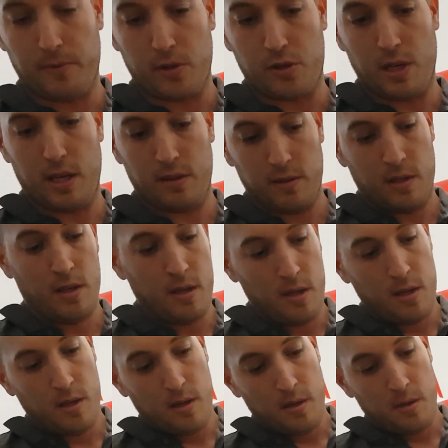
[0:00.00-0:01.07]
your jet,
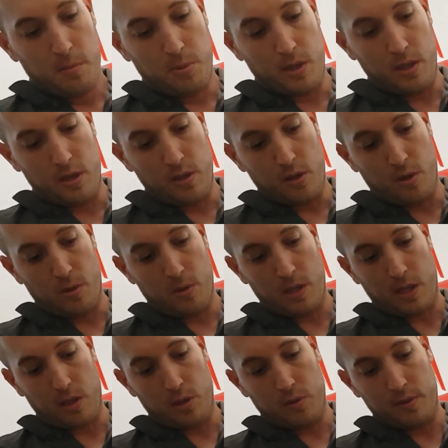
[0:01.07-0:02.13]
put it in a hole
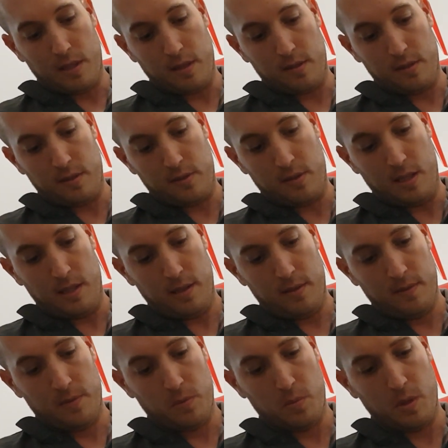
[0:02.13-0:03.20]
and close this nut.